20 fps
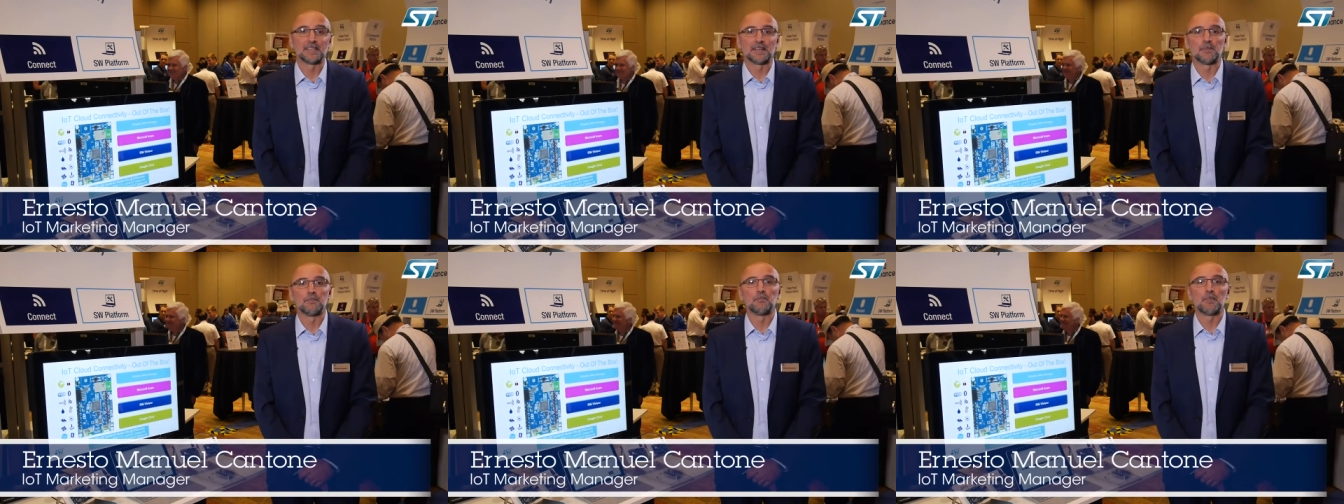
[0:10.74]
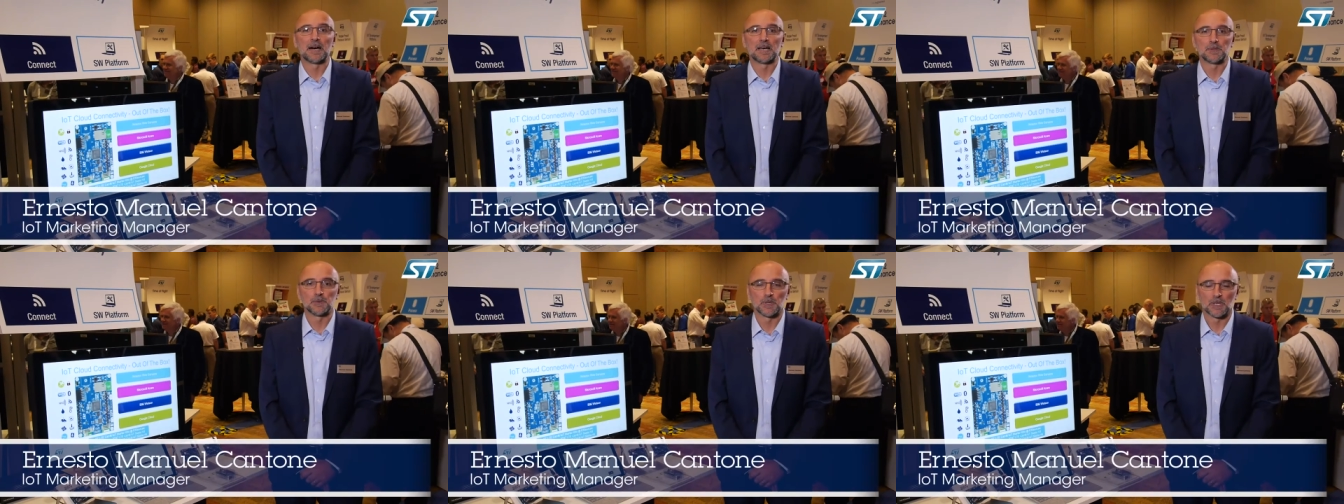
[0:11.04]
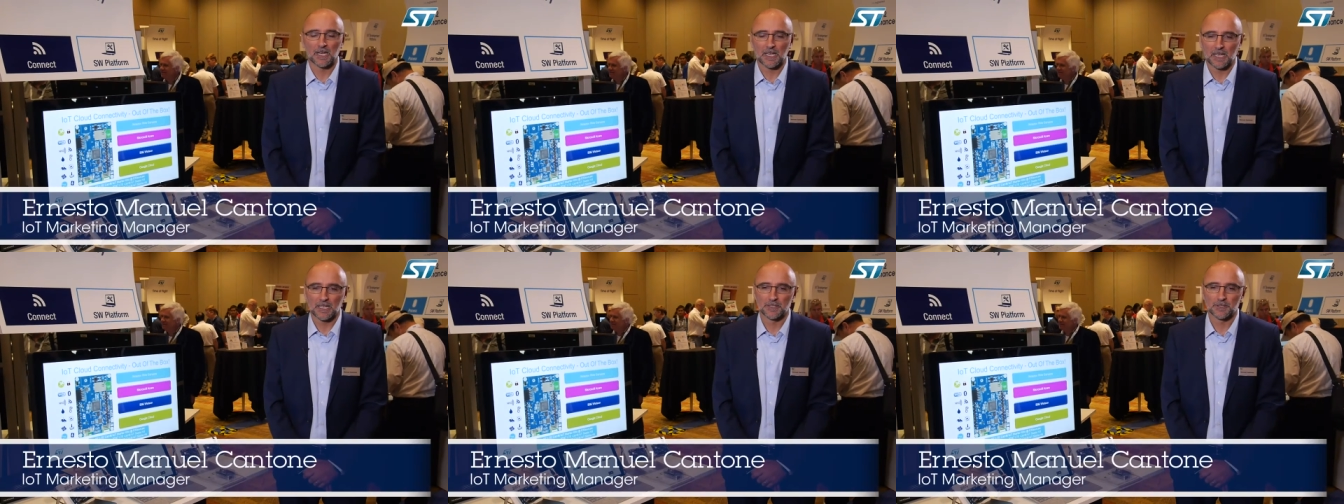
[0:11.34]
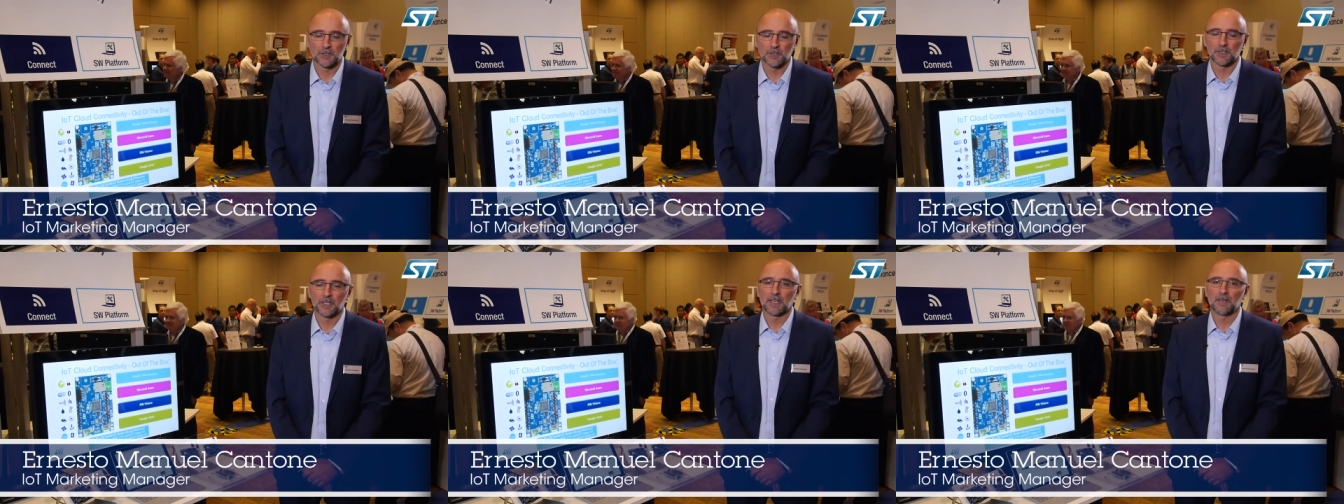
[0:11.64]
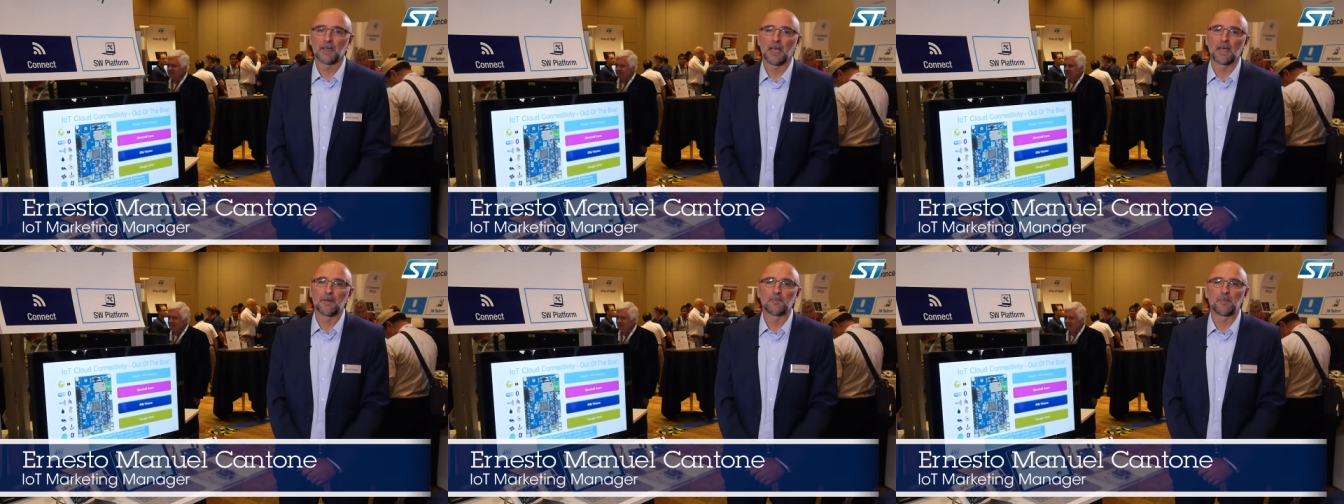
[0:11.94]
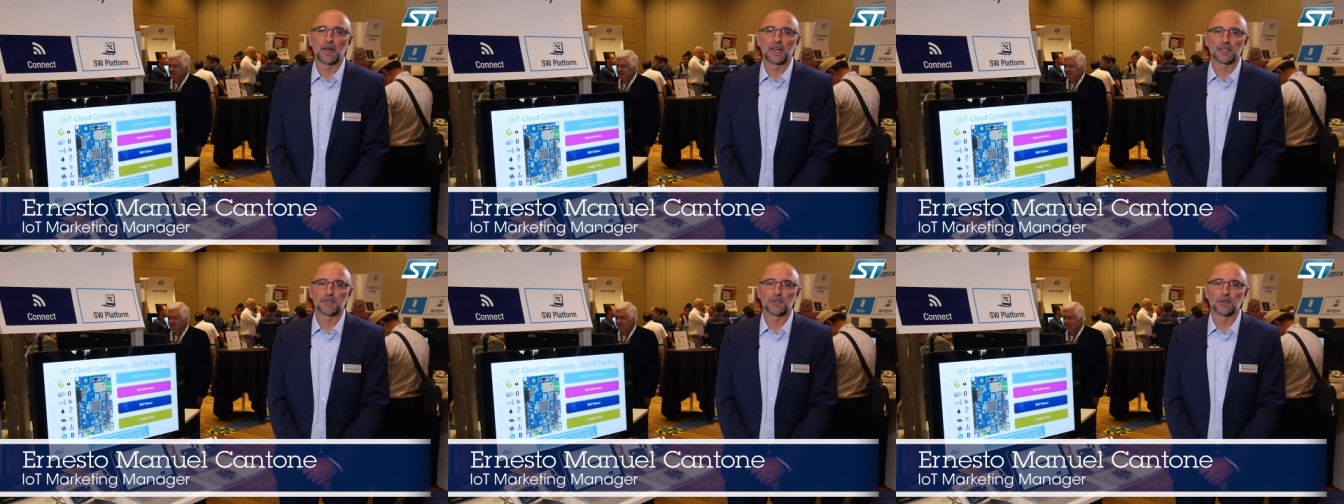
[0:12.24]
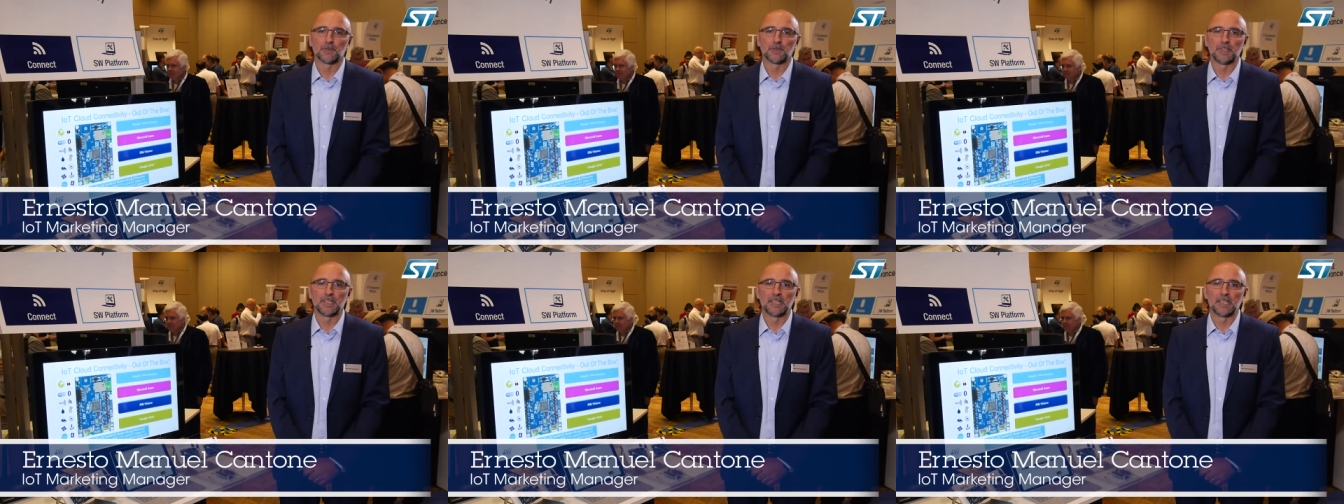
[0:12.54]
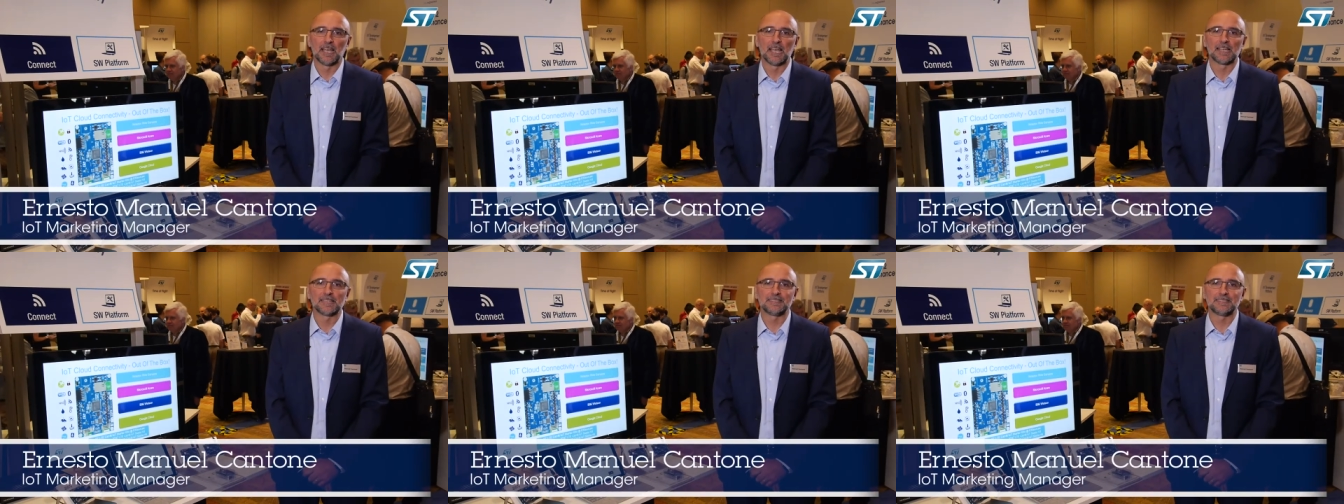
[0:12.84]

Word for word: uh, Manuel Cantone. I'm part of the